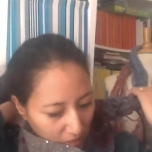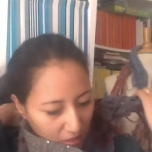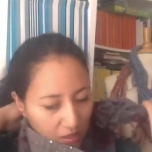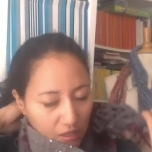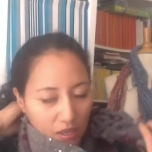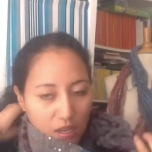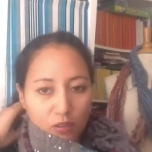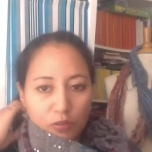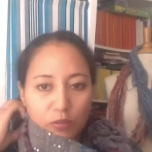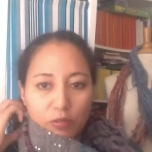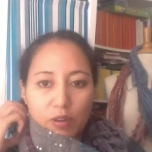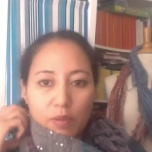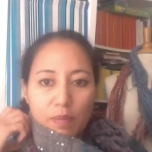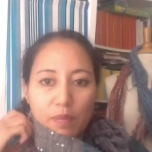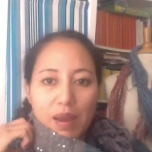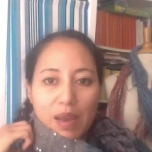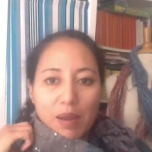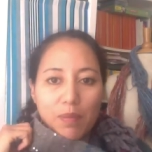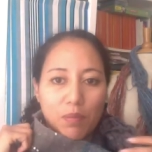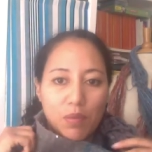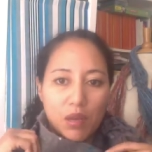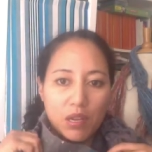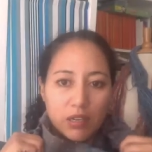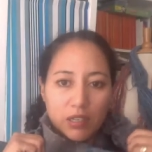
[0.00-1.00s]
got from
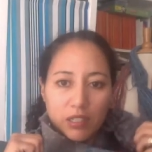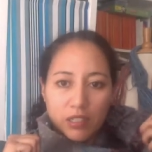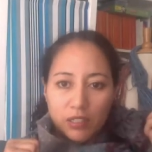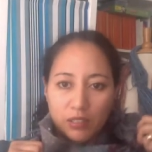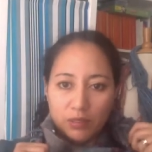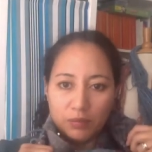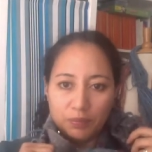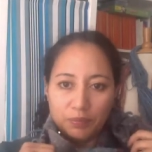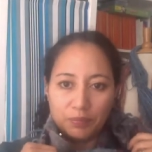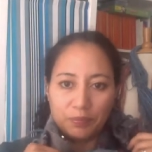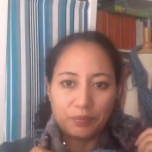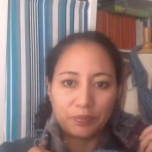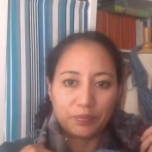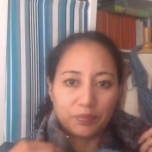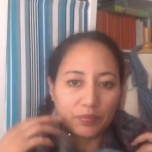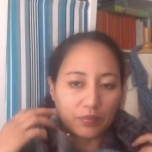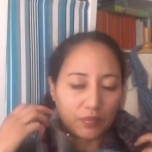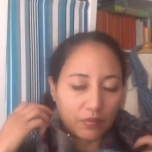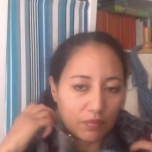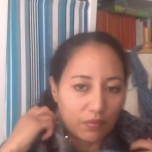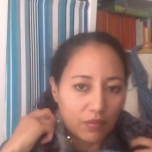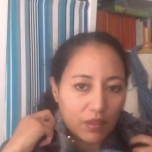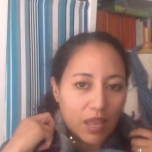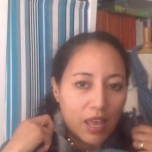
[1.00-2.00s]
my mother,
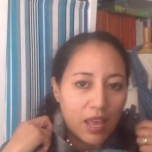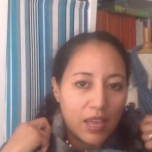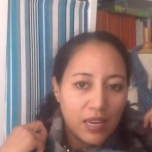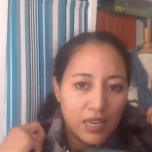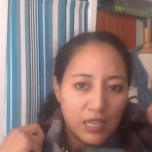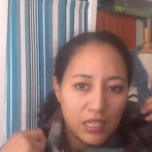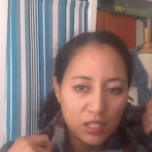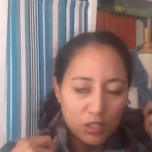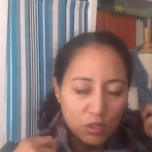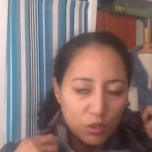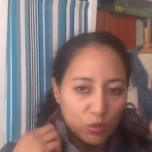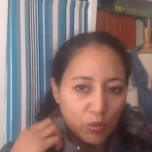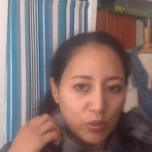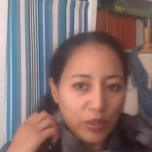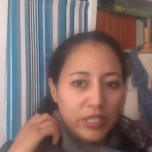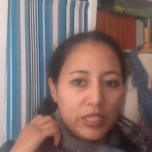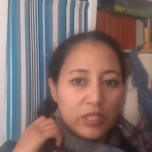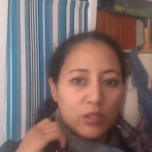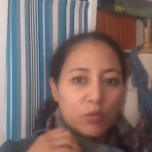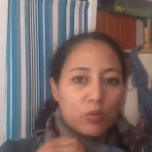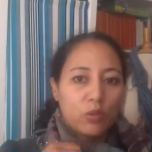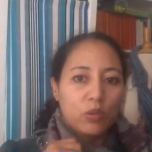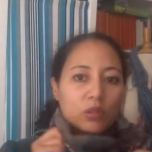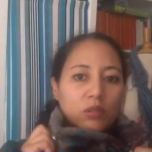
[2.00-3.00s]
and it's
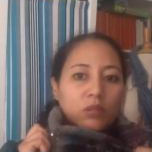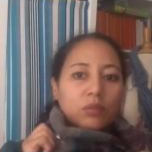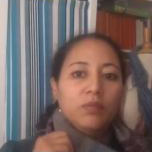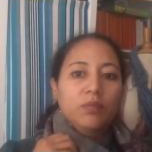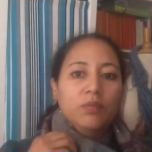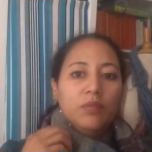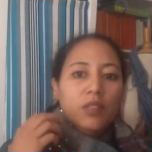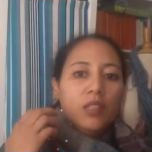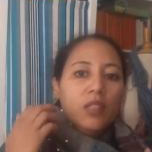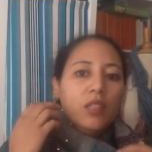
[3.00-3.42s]
Norwegian wool.